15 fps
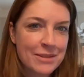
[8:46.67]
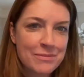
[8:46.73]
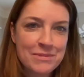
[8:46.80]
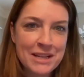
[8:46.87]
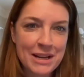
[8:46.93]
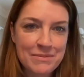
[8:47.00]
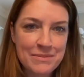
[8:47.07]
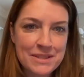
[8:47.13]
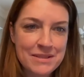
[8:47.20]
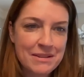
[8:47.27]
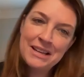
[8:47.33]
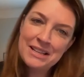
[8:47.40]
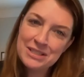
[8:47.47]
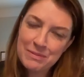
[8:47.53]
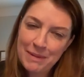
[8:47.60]
sometimes
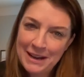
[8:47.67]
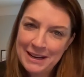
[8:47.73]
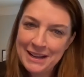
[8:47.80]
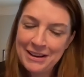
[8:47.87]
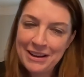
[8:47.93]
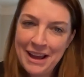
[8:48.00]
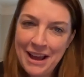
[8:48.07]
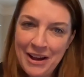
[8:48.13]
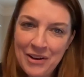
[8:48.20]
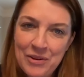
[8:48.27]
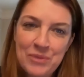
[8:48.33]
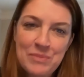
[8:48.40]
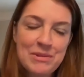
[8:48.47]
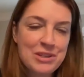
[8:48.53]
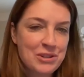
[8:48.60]
depending on
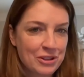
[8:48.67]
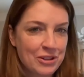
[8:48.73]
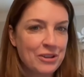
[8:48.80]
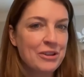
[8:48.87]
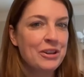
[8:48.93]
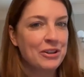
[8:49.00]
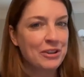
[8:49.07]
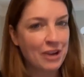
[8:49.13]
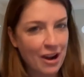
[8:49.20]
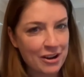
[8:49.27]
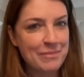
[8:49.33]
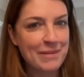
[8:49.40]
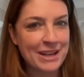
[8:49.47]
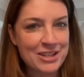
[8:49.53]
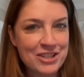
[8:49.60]
how mature your
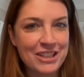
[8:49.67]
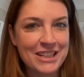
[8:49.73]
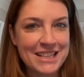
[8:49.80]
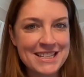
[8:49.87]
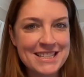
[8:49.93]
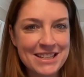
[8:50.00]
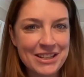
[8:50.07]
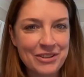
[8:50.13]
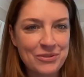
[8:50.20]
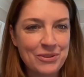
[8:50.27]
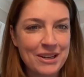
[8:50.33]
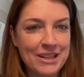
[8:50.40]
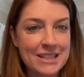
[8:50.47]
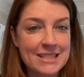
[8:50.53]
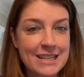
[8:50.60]
automation is at your
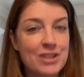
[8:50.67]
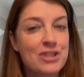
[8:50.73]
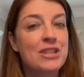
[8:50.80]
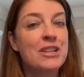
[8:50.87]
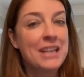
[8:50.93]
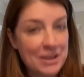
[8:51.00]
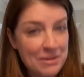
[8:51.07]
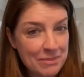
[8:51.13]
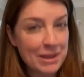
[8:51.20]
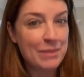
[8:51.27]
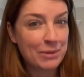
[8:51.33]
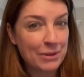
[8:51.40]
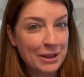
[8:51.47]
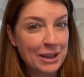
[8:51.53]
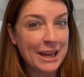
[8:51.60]
organization,
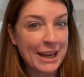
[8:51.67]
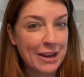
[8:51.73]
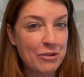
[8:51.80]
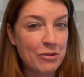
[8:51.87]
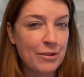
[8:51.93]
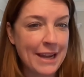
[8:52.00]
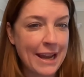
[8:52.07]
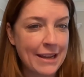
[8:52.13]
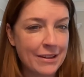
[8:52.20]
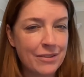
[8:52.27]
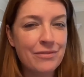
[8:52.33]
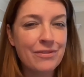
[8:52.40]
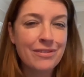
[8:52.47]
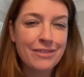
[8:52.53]
people can get creative.